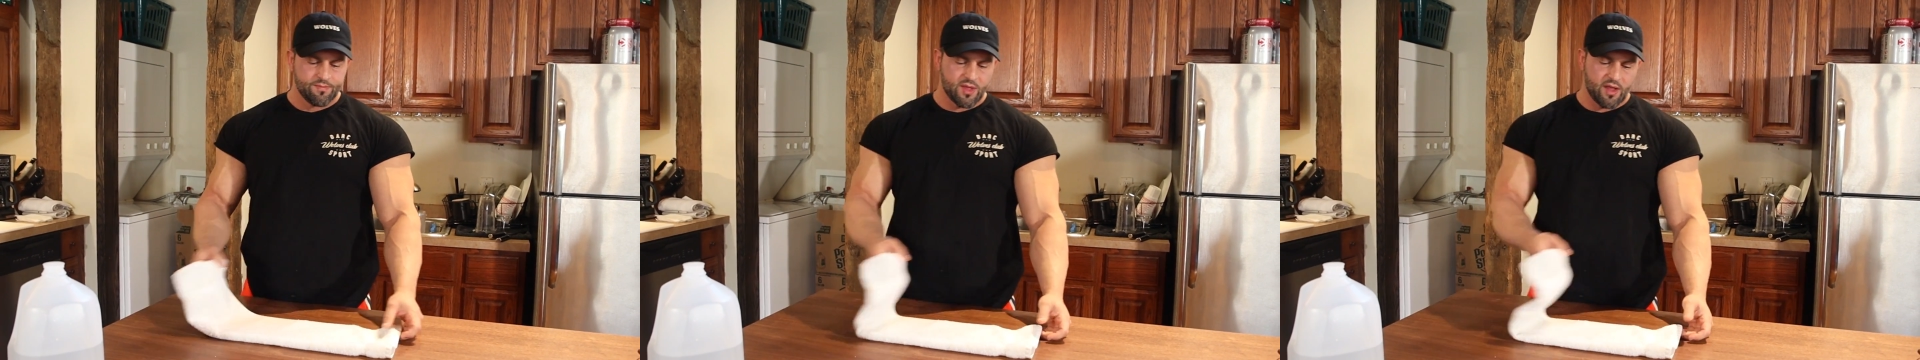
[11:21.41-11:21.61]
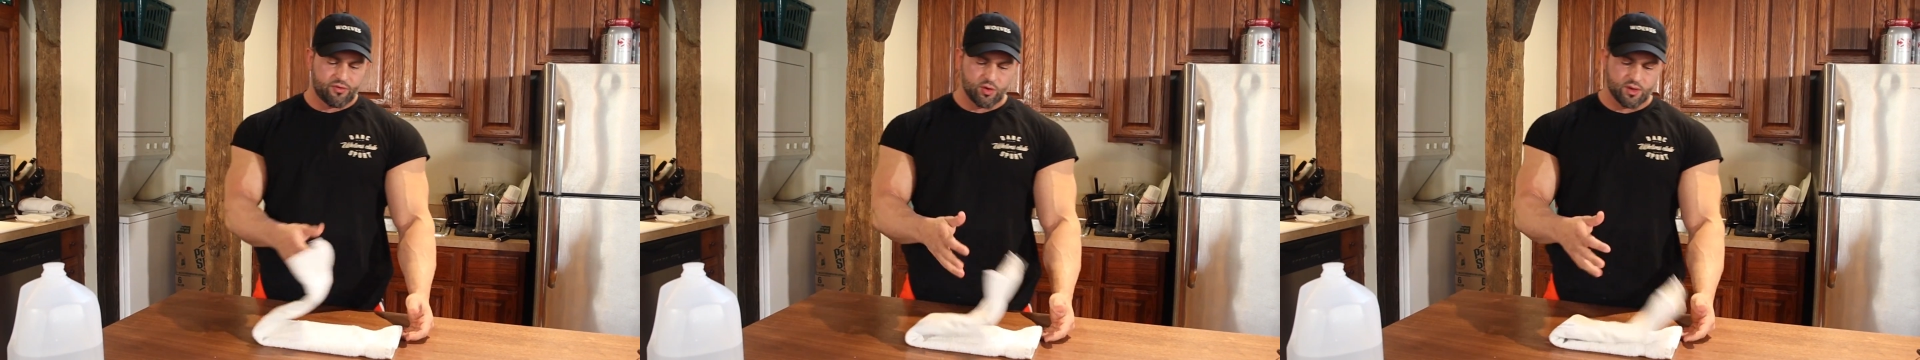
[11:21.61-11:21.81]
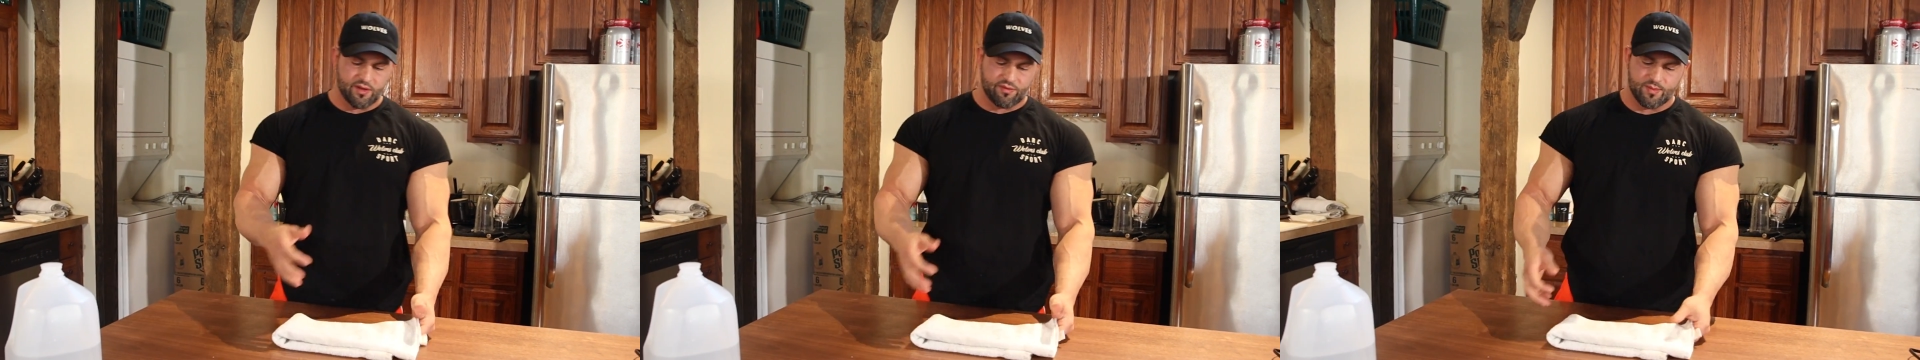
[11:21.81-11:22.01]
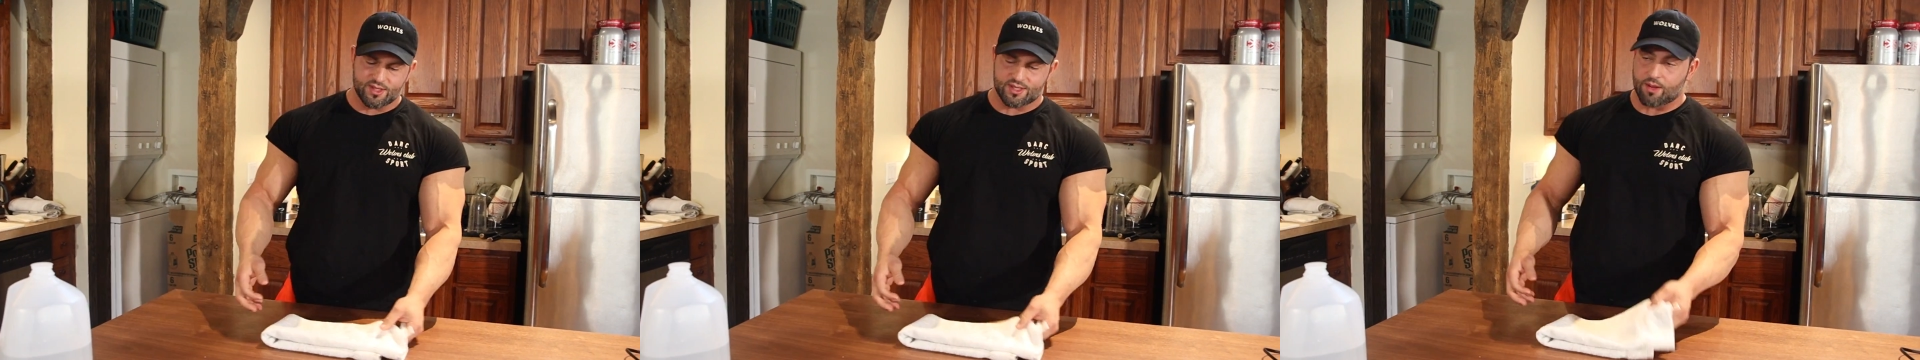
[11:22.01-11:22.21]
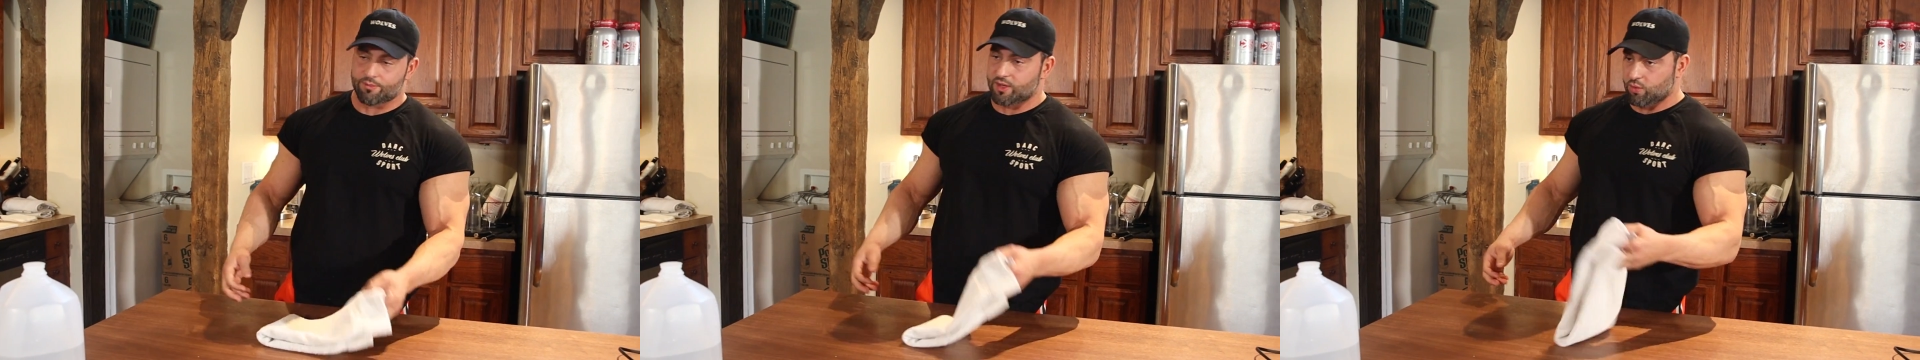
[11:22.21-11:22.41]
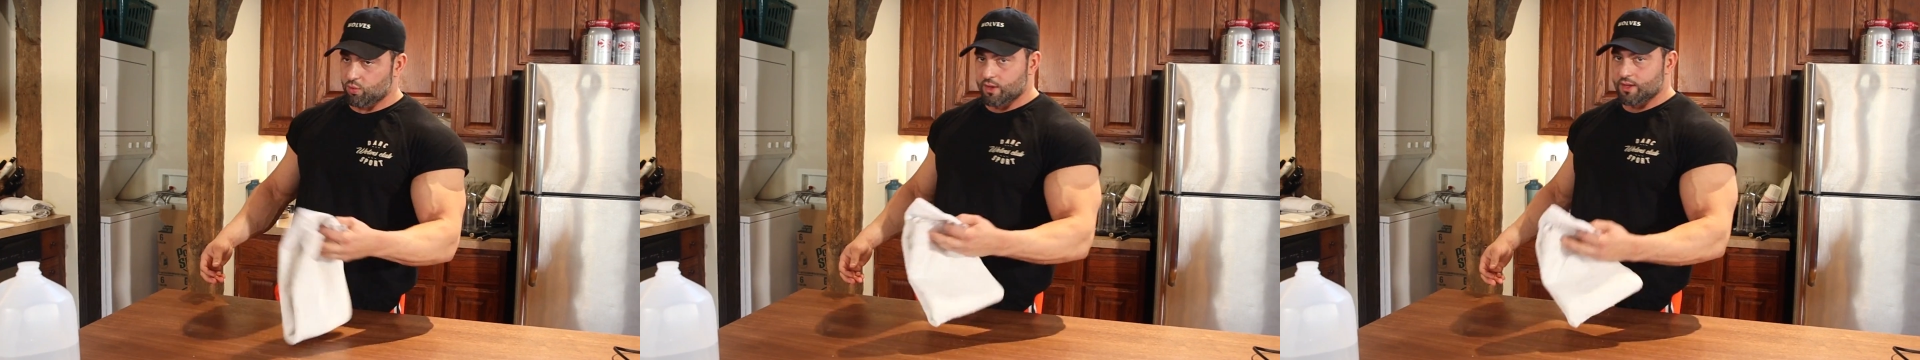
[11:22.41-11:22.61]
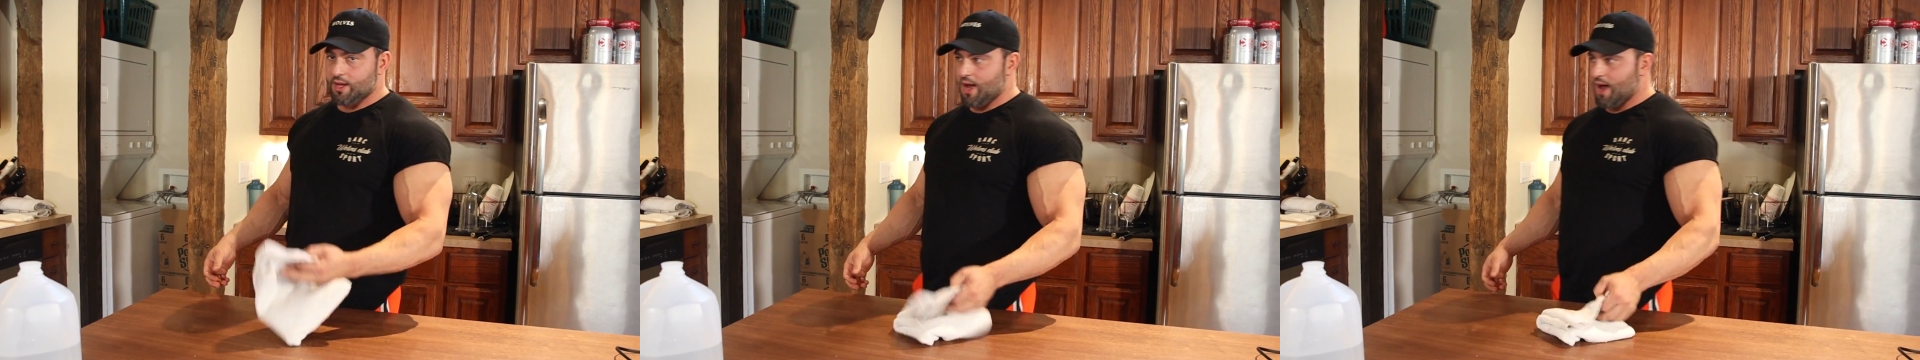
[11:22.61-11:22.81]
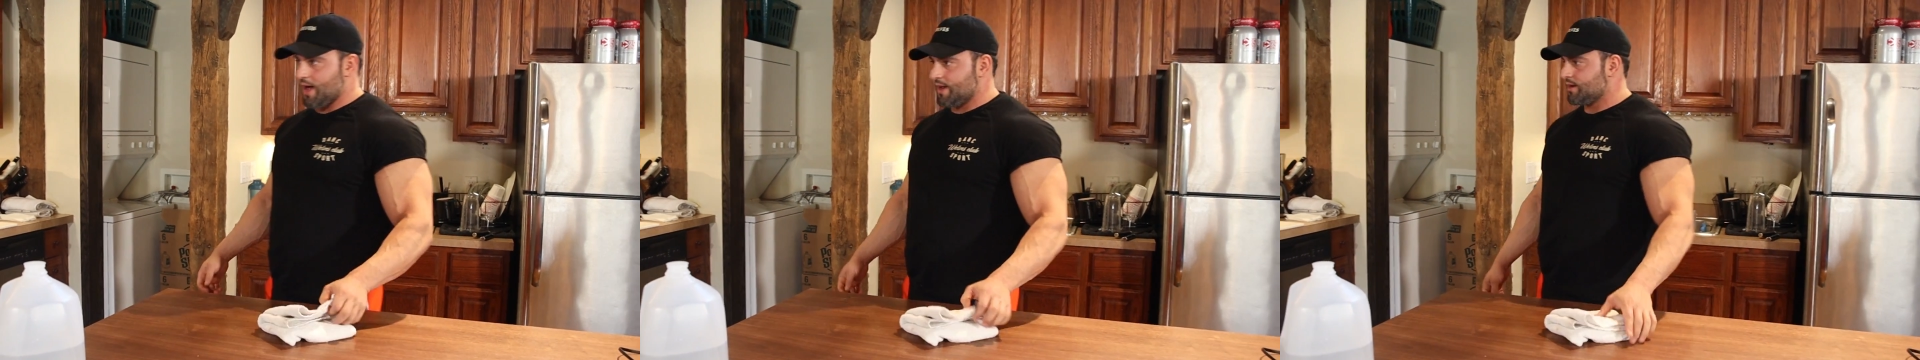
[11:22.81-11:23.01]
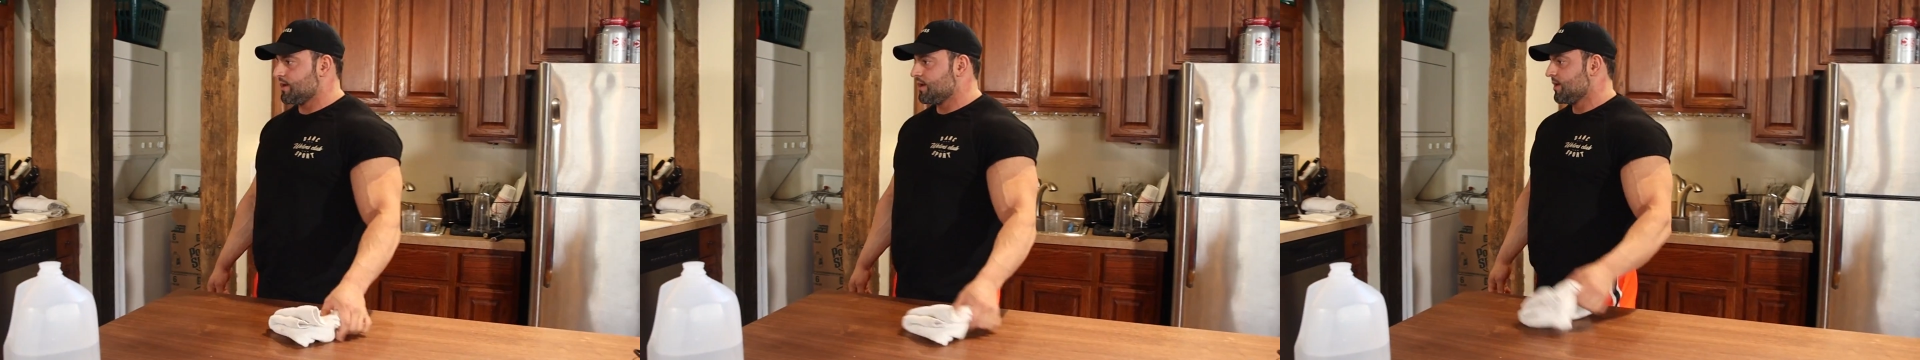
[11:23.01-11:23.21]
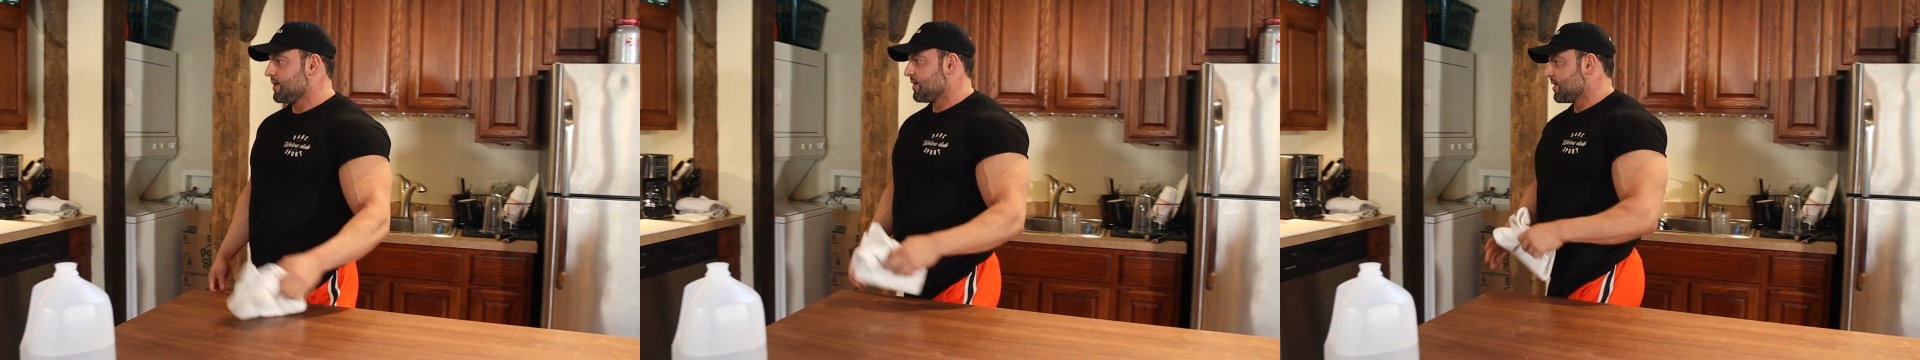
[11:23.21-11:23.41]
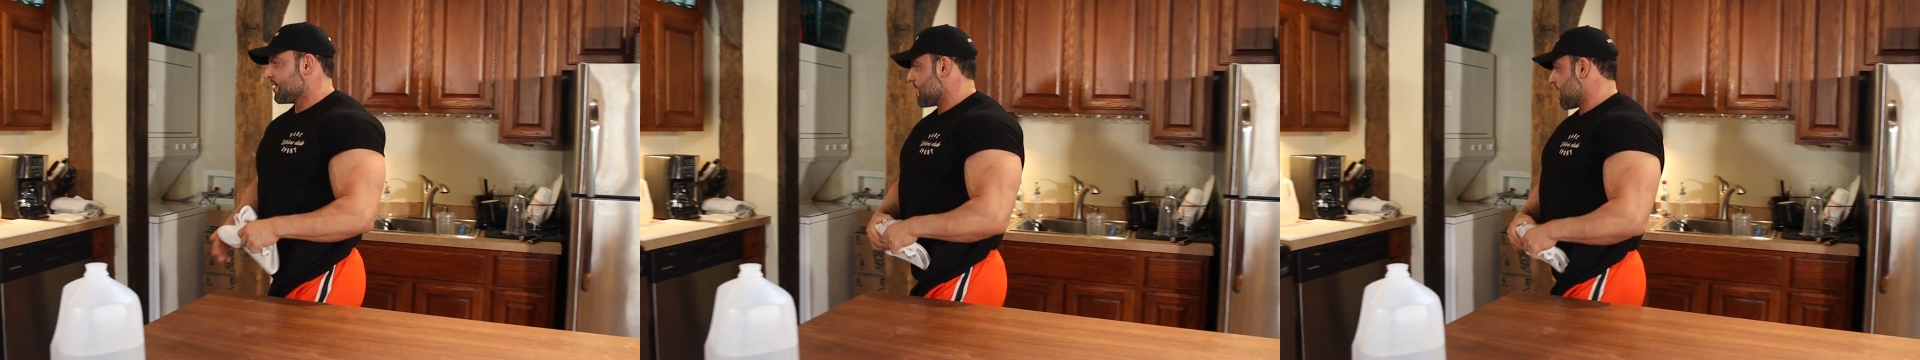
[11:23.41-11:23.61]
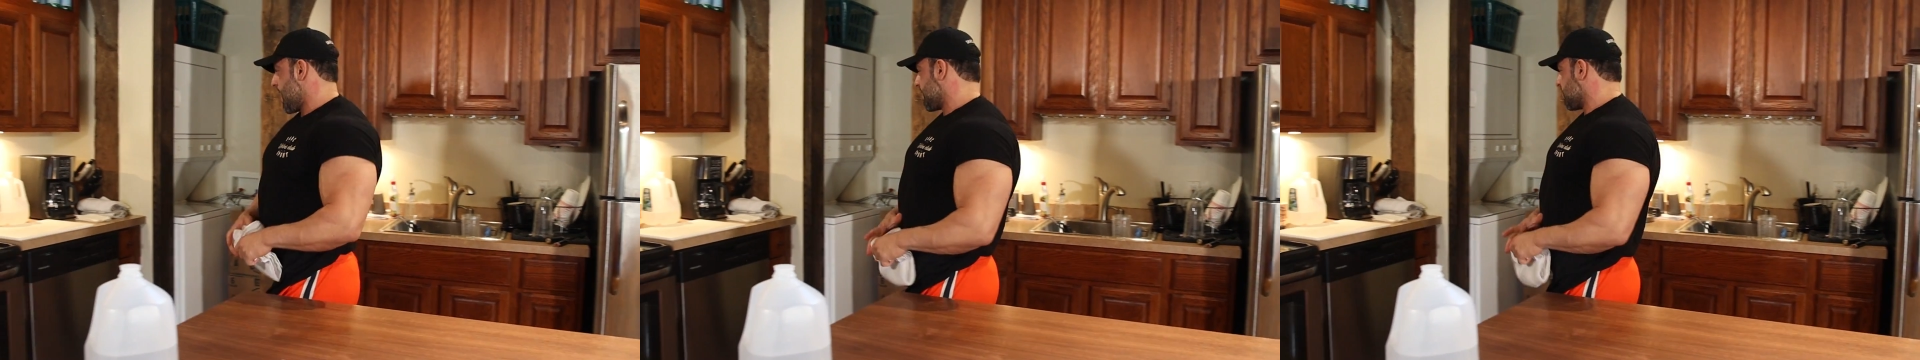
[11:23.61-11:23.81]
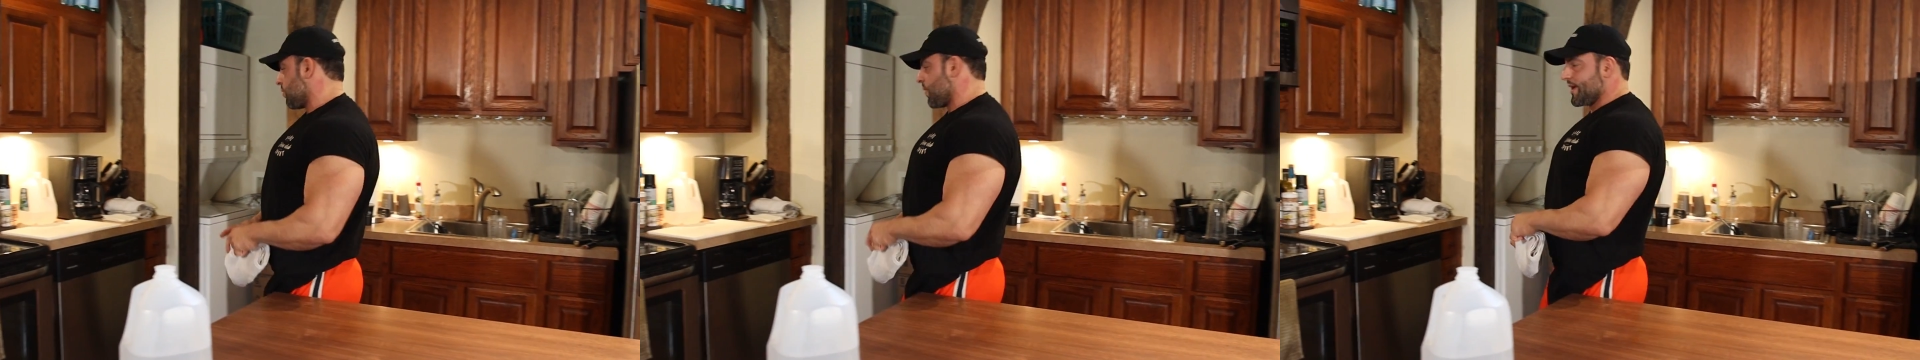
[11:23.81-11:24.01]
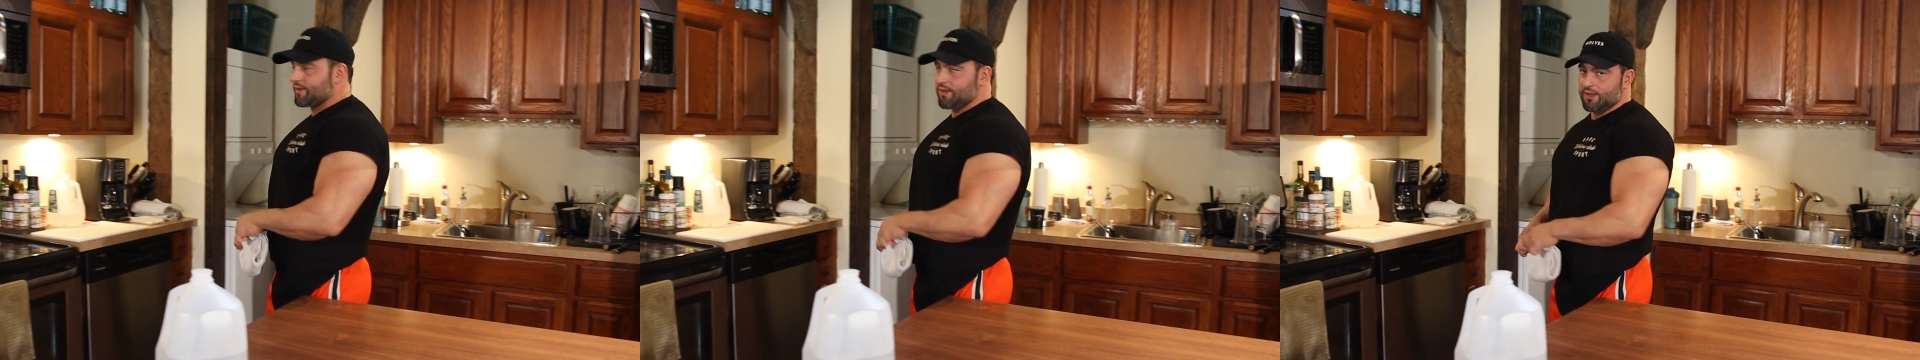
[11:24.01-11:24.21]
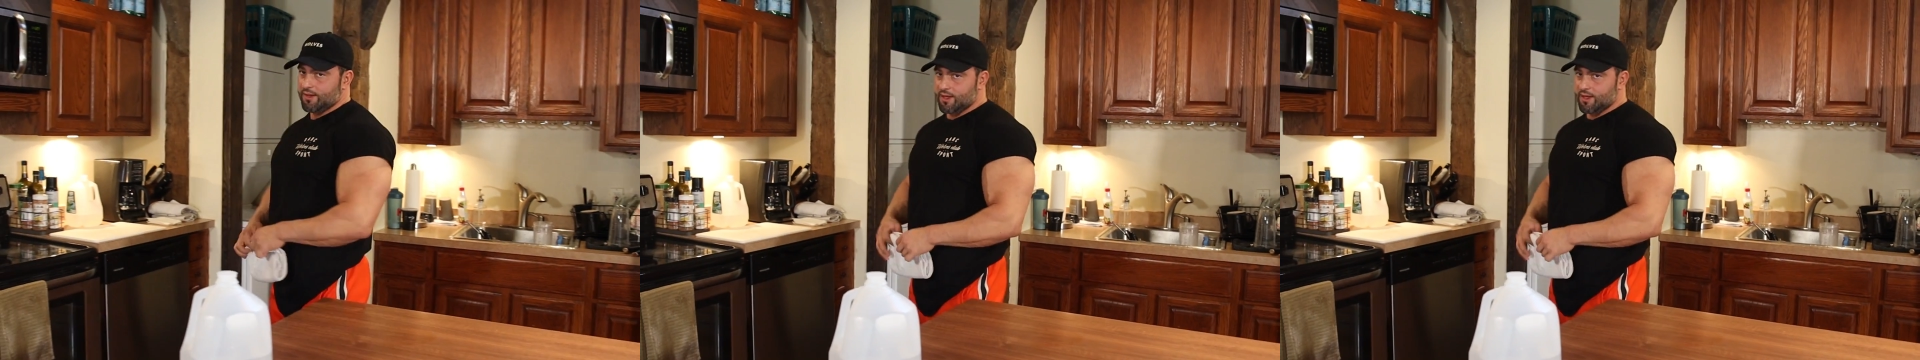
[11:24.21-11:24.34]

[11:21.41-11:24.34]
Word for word: if you give me something really hot, I don't wait till